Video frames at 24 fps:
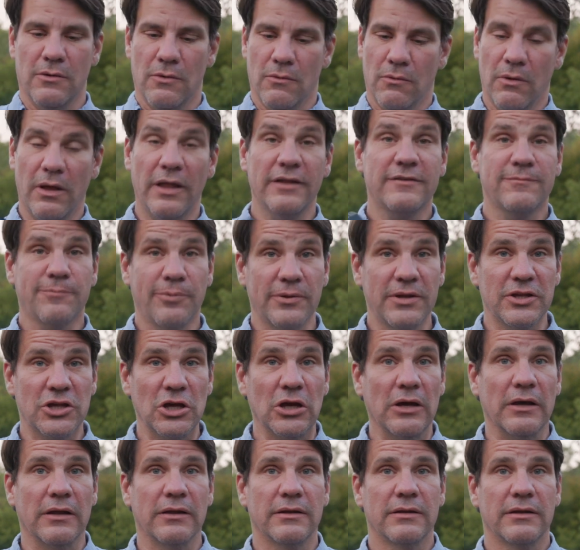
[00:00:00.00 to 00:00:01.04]
Well, it's pretty
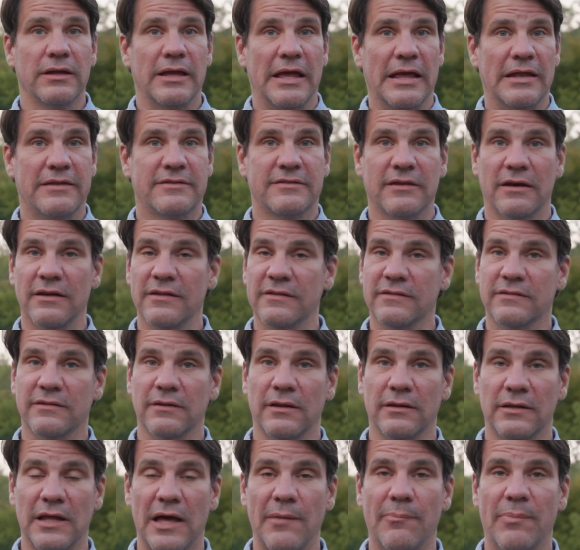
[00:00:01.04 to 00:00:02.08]
good. It does
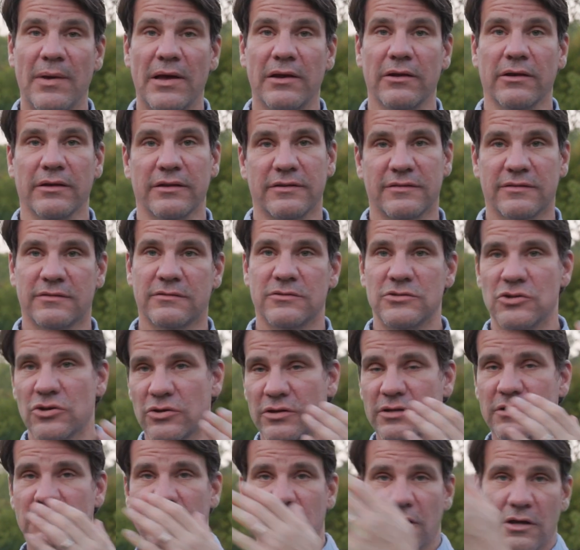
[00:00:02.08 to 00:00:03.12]
a lot better. It's
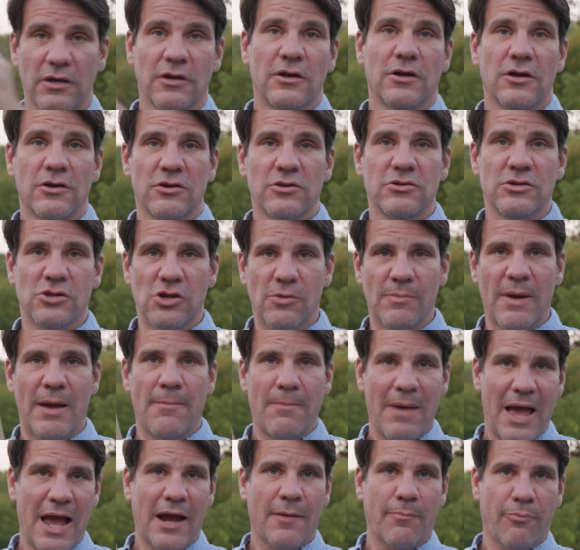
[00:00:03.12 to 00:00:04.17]
your, you know, my
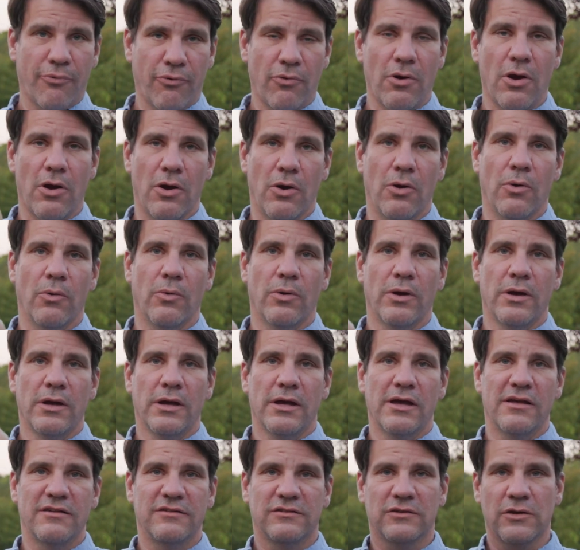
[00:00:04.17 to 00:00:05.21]
Mac Pro
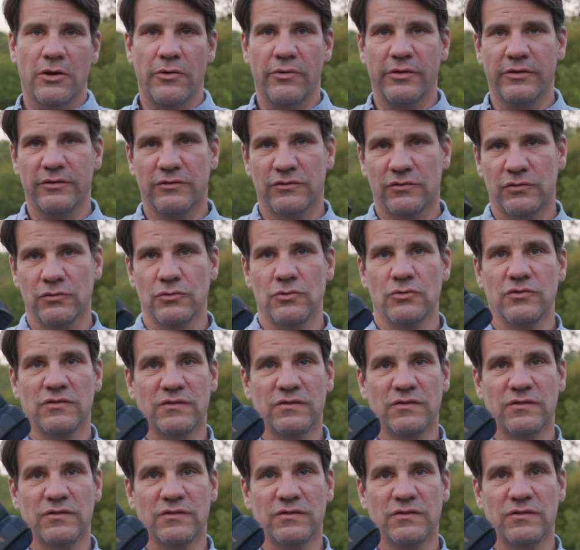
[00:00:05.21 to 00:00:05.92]
is going to